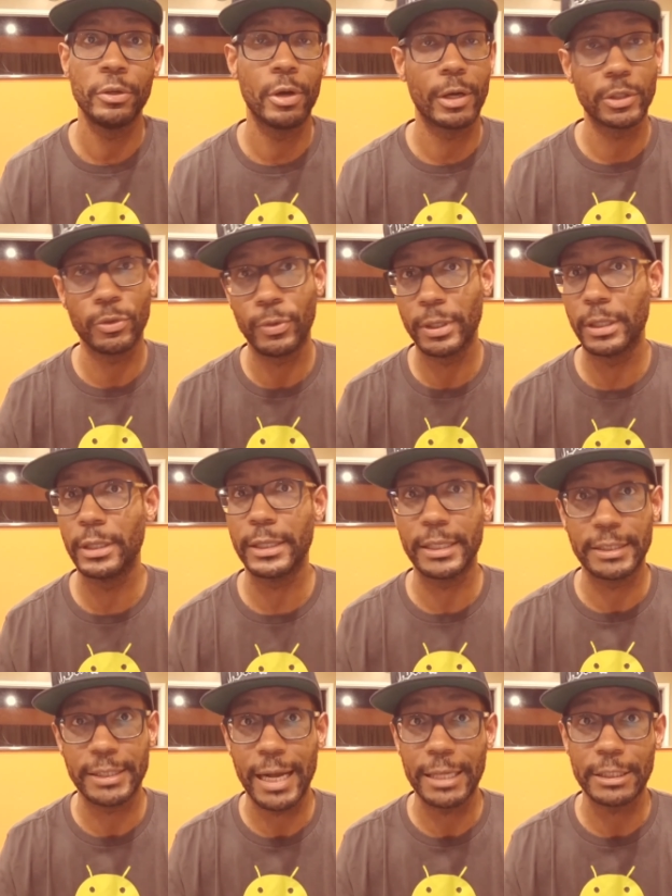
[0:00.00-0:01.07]
You also want to
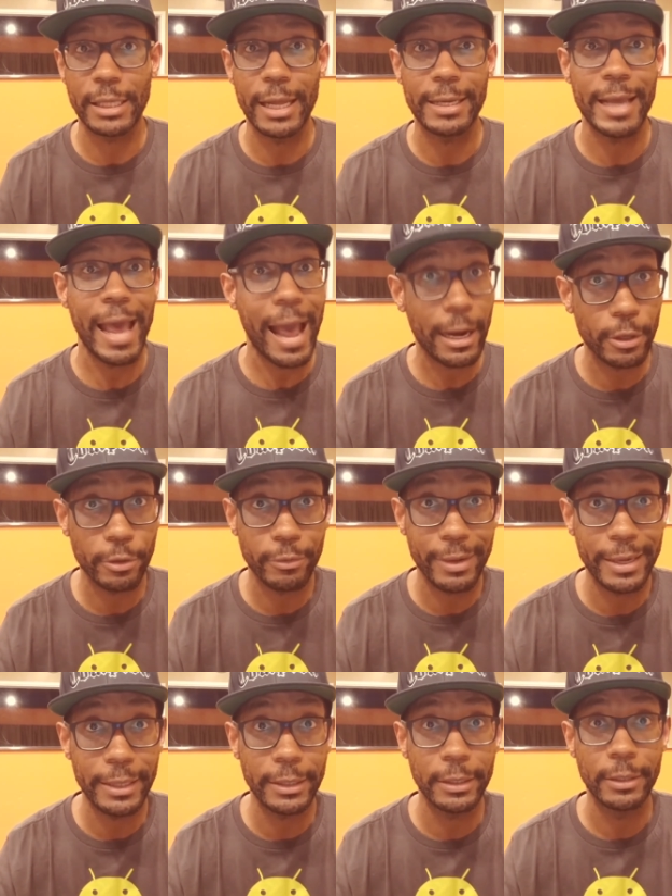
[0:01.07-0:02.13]
look at sites like
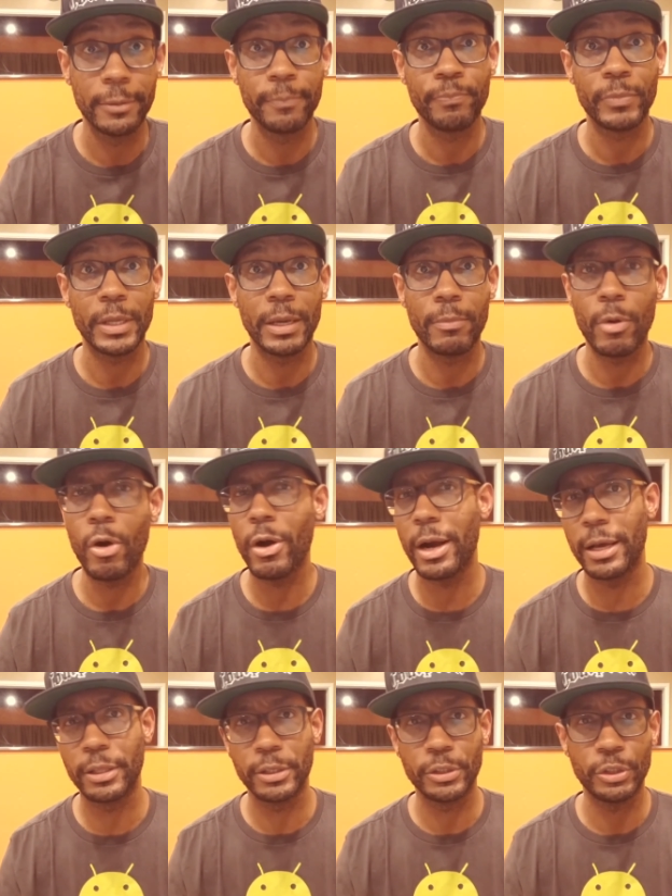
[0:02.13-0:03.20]
HackerRank um,
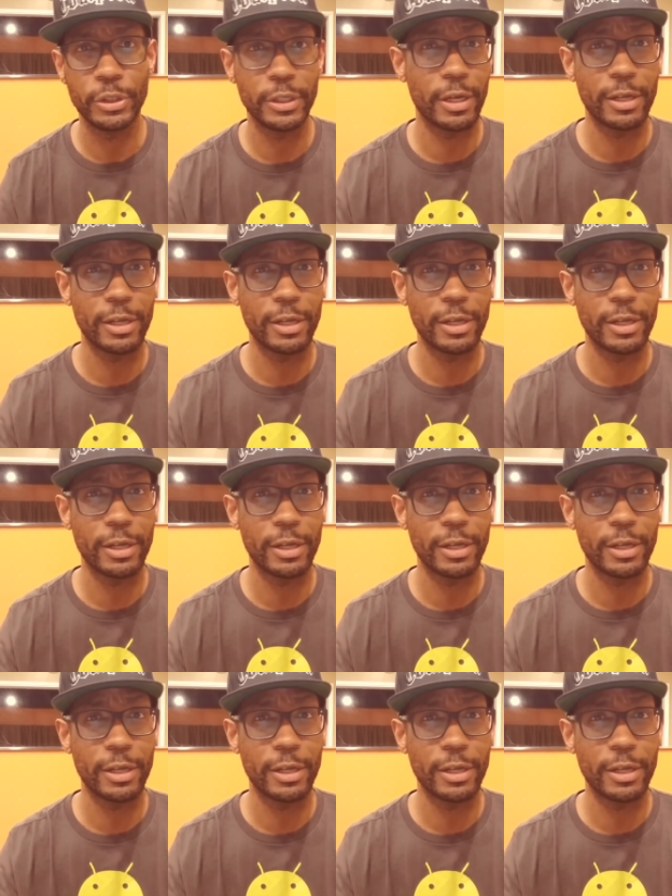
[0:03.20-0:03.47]
or others.